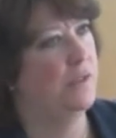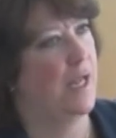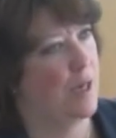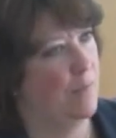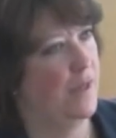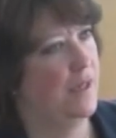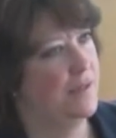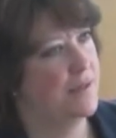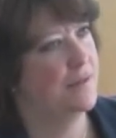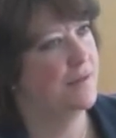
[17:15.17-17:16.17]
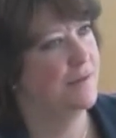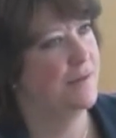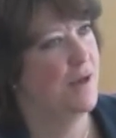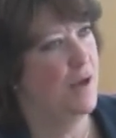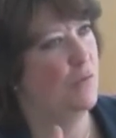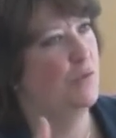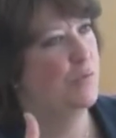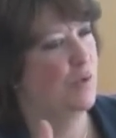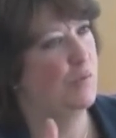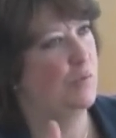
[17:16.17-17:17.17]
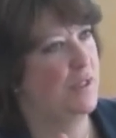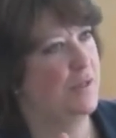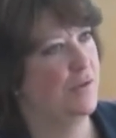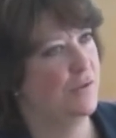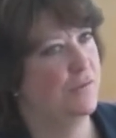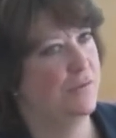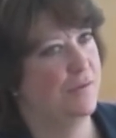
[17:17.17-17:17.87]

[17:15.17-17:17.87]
database would probably not